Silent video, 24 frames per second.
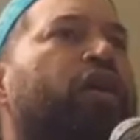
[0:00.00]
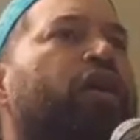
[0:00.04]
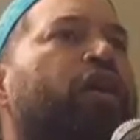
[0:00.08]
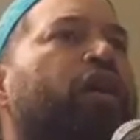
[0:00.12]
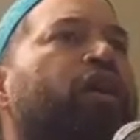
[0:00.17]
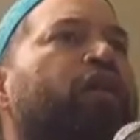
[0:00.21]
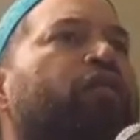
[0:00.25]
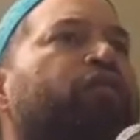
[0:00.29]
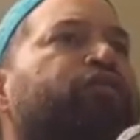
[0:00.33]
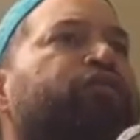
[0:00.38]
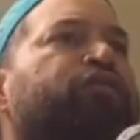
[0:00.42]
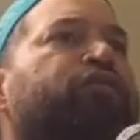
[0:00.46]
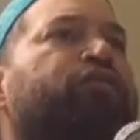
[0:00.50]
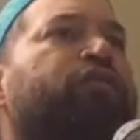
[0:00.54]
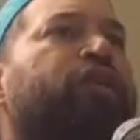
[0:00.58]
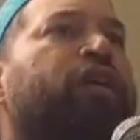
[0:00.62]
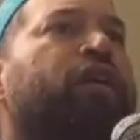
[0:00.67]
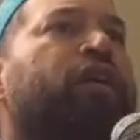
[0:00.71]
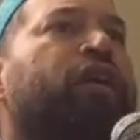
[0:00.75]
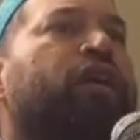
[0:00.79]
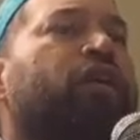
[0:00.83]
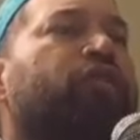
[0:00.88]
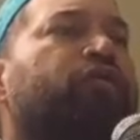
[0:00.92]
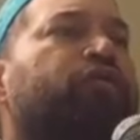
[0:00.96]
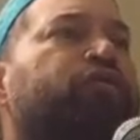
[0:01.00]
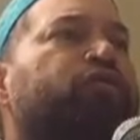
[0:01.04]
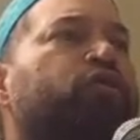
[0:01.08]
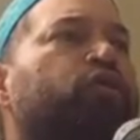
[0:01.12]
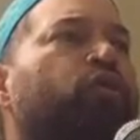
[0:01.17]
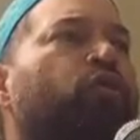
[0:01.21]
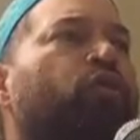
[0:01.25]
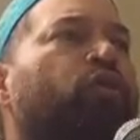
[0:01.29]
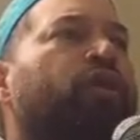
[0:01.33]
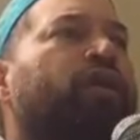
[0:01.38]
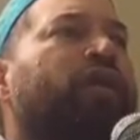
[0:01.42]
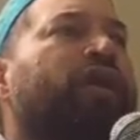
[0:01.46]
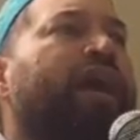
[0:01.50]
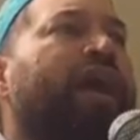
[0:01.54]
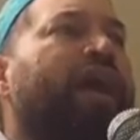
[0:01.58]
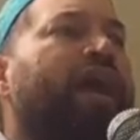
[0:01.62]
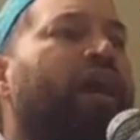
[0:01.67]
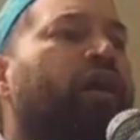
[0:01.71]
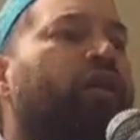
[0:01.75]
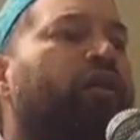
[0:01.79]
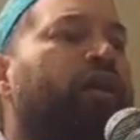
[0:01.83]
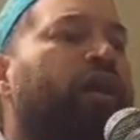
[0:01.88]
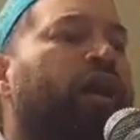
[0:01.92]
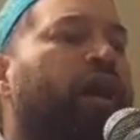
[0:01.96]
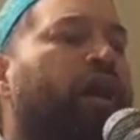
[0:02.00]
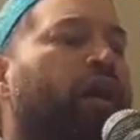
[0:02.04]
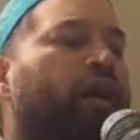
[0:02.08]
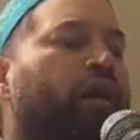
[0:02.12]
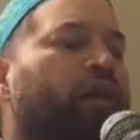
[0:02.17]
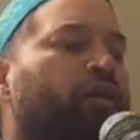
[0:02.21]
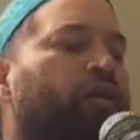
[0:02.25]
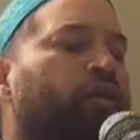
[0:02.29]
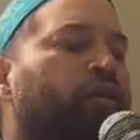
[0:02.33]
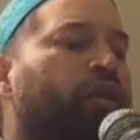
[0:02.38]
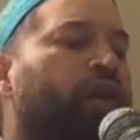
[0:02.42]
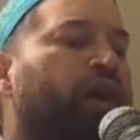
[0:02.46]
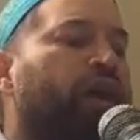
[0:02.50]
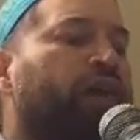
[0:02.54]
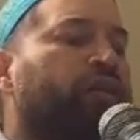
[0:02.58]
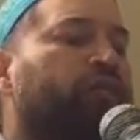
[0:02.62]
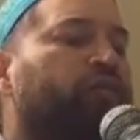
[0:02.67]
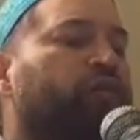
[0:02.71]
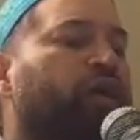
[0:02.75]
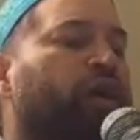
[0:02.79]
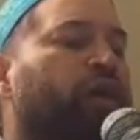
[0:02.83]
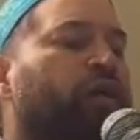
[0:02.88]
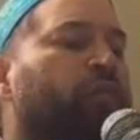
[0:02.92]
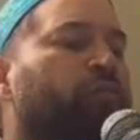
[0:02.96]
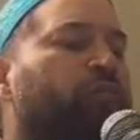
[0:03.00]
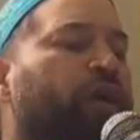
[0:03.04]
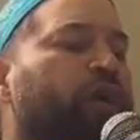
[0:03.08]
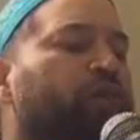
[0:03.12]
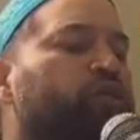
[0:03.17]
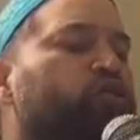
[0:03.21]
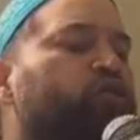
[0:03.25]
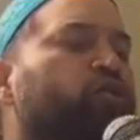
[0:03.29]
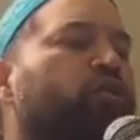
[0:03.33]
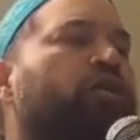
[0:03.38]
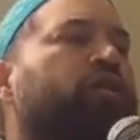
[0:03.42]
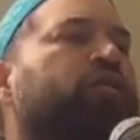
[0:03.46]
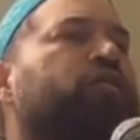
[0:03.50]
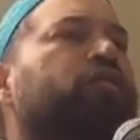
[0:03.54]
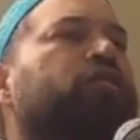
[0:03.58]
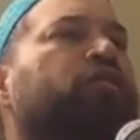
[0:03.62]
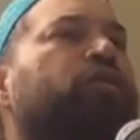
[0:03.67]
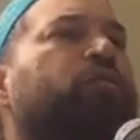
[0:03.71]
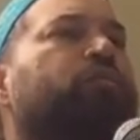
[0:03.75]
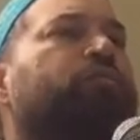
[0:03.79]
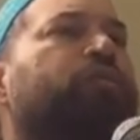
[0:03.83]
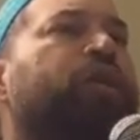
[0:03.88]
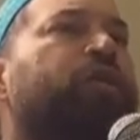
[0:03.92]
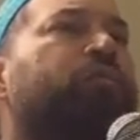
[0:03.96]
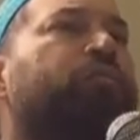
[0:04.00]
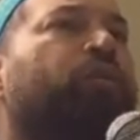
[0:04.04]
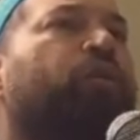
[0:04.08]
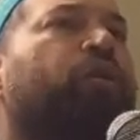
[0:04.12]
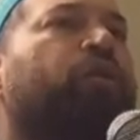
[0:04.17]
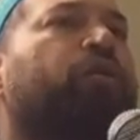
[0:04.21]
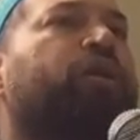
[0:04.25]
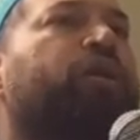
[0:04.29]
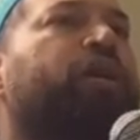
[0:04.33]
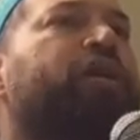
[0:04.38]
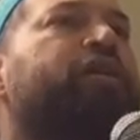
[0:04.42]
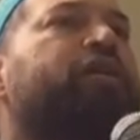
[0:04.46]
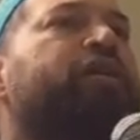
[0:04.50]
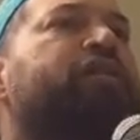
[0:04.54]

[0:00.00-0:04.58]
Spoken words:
If you are in an area and the majority of the people